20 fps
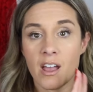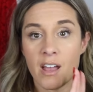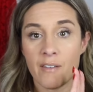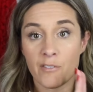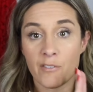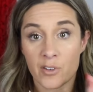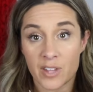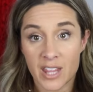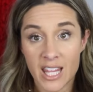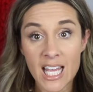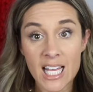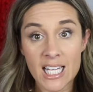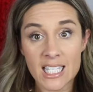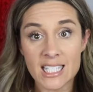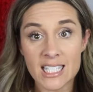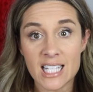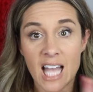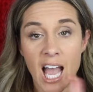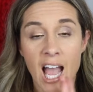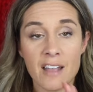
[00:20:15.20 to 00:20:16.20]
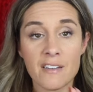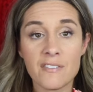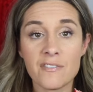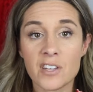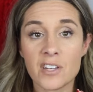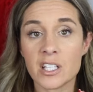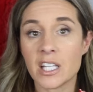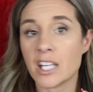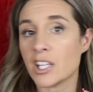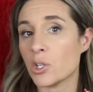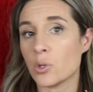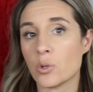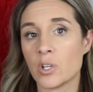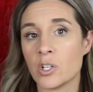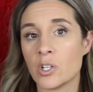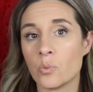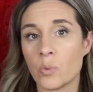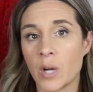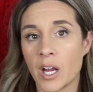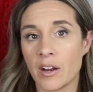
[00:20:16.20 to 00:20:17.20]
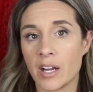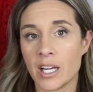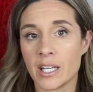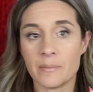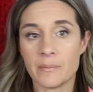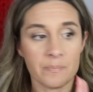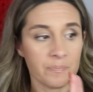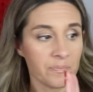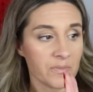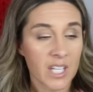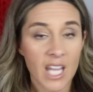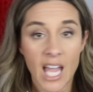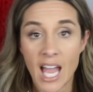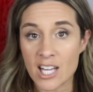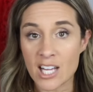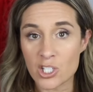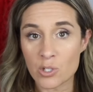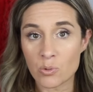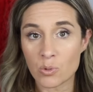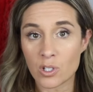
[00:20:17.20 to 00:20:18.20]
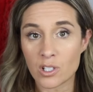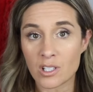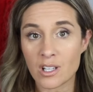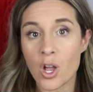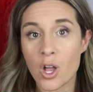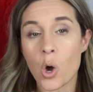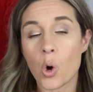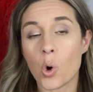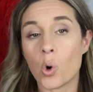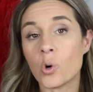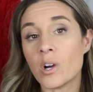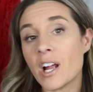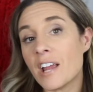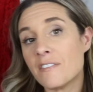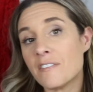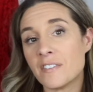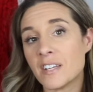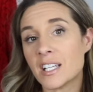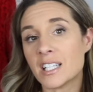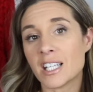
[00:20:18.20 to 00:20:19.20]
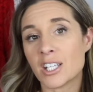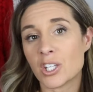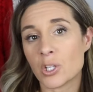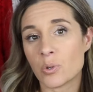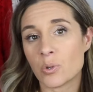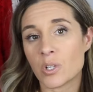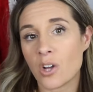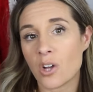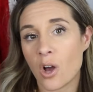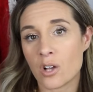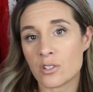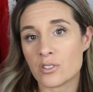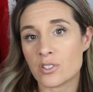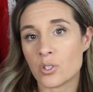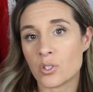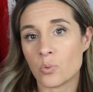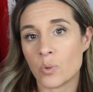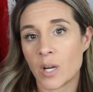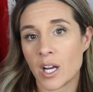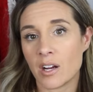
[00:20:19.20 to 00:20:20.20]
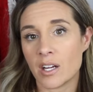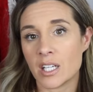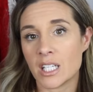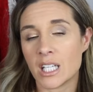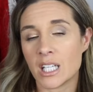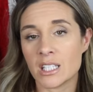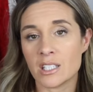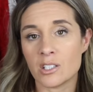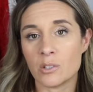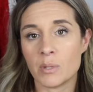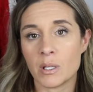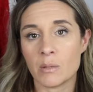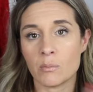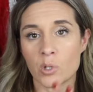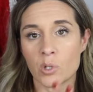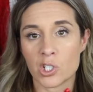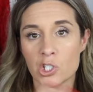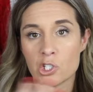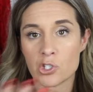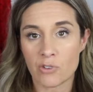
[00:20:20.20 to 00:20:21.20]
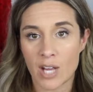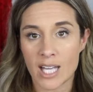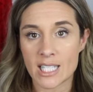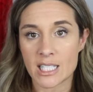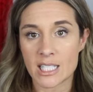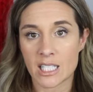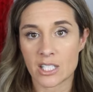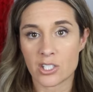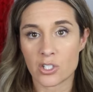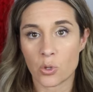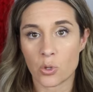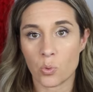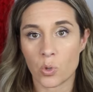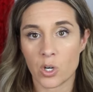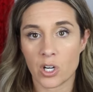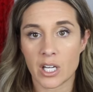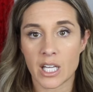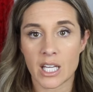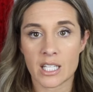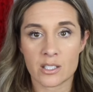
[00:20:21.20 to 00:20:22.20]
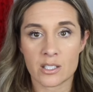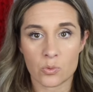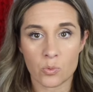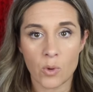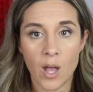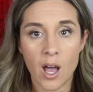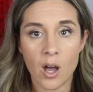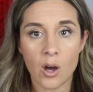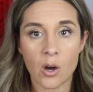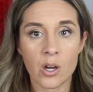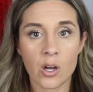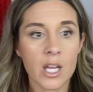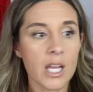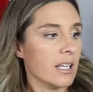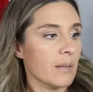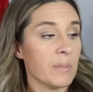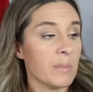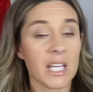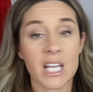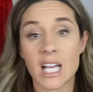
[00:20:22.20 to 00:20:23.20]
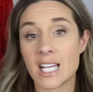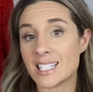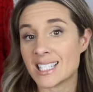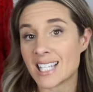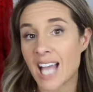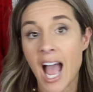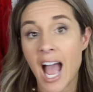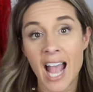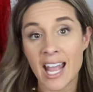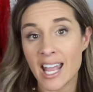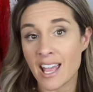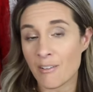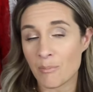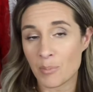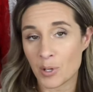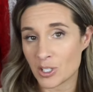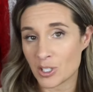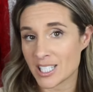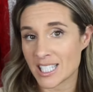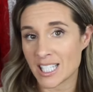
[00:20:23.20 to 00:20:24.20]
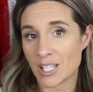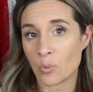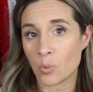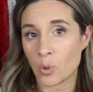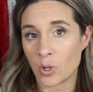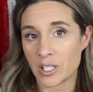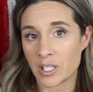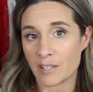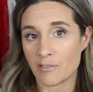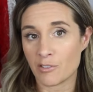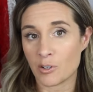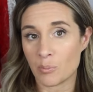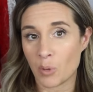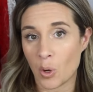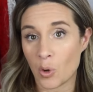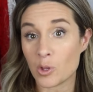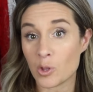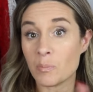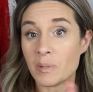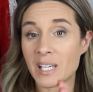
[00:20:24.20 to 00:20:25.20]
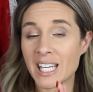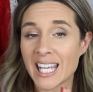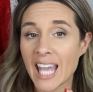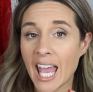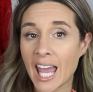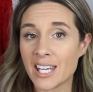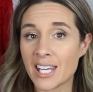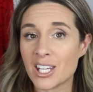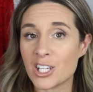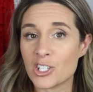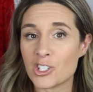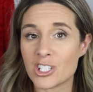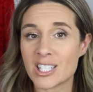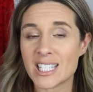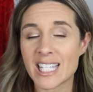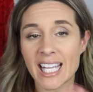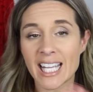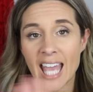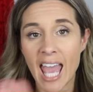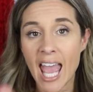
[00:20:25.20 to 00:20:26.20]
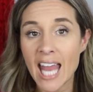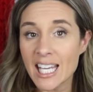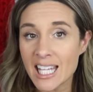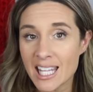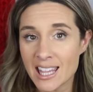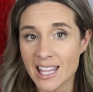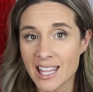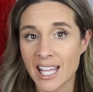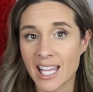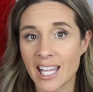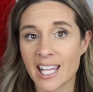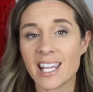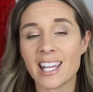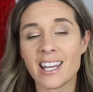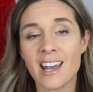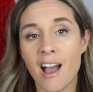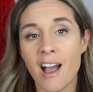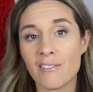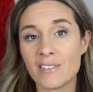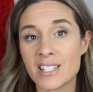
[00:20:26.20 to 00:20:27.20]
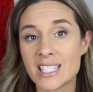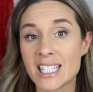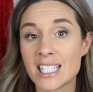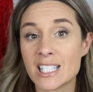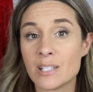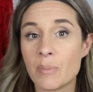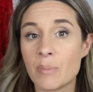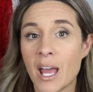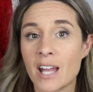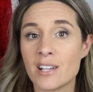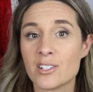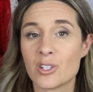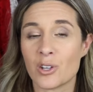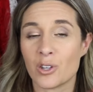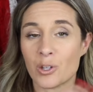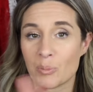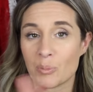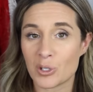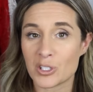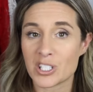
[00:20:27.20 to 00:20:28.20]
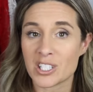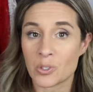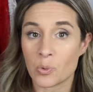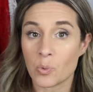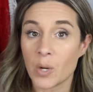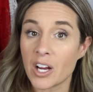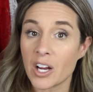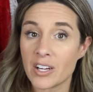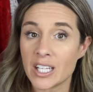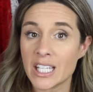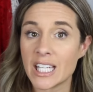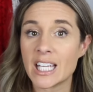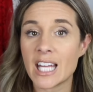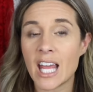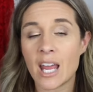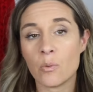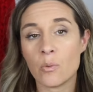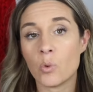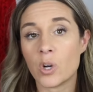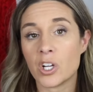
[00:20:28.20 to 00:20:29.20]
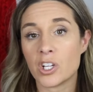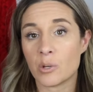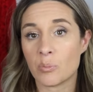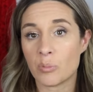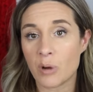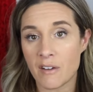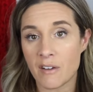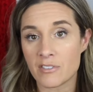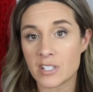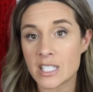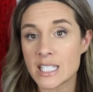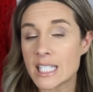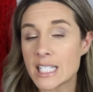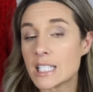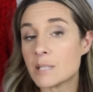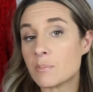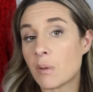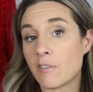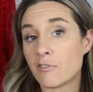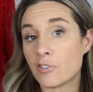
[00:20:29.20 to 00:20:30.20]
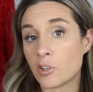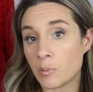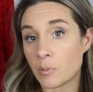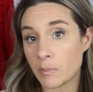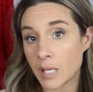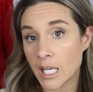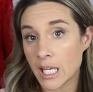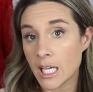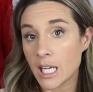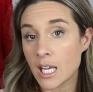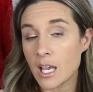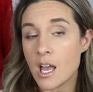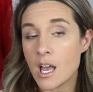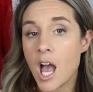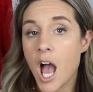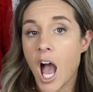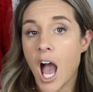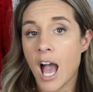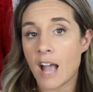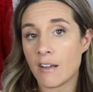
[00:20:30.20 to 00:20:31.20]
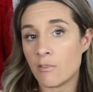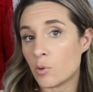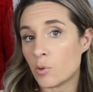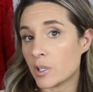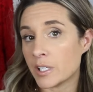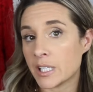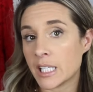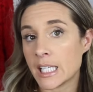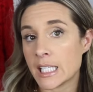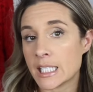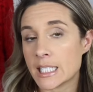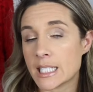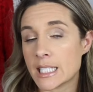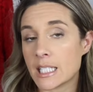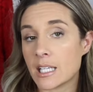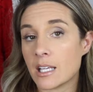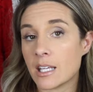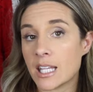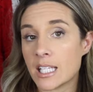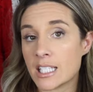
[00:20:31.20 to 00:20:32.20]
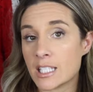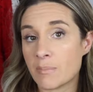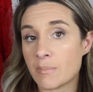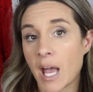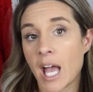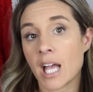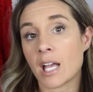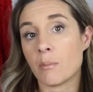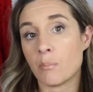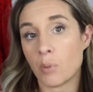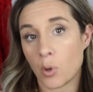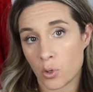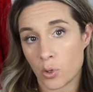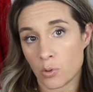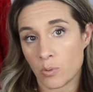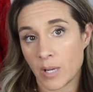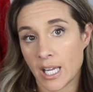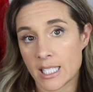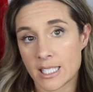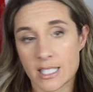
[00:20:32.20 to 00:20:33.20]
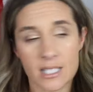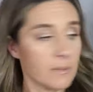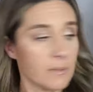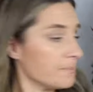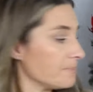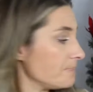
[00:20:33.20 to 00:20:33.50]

for this, I feel like you can wear it casual, or I feel like you also wear it a little bit more dressy to work as well, because I have personally worn it for both. But again, just like anything, it obviously depends on the person wearing it and what your preference is. But for me, I've worn these this bag both ways.